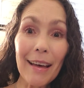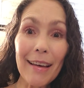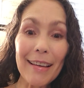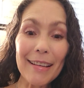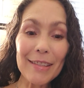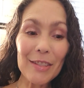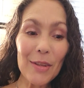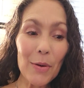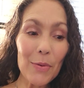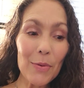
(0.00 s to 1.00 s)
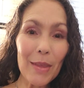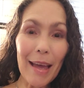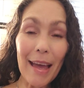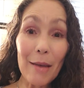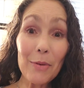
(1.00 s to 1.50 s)
Uh, and
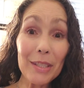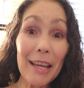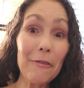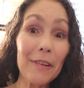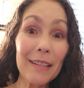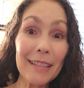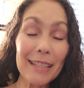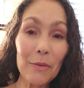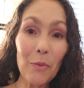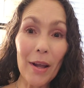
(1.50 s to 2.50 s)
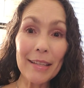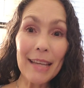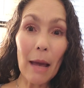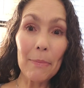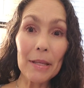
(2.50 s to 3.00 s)
so I would definitely want to
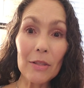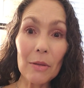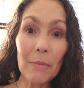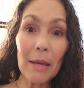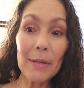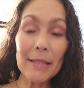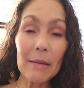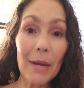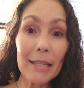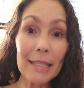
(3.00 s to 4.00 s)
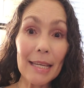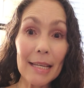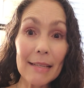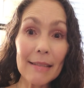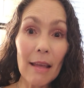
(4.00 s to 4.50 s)
tap into maybe some
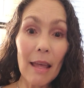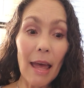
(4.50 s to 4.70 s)
ideas